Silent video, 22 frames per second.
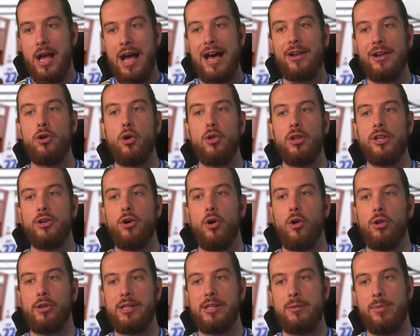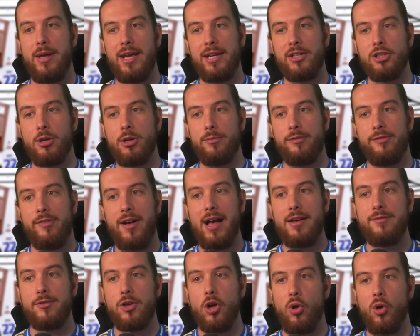And all in all, he picked up
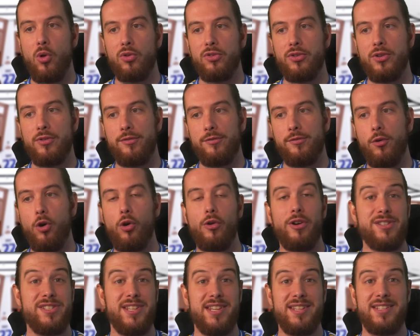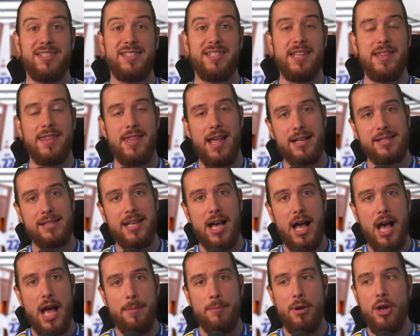5 goals and 4 assists in that
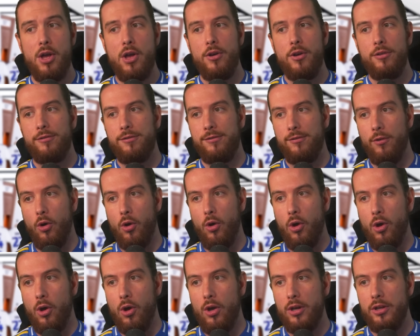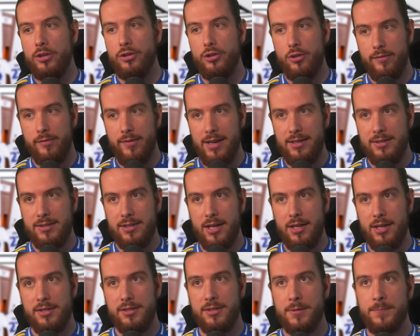time for
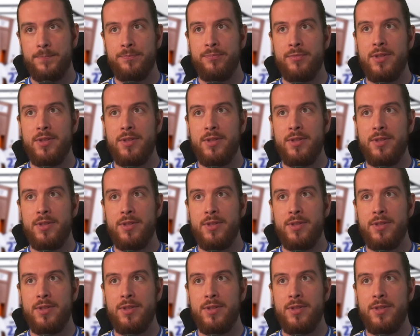Juventus.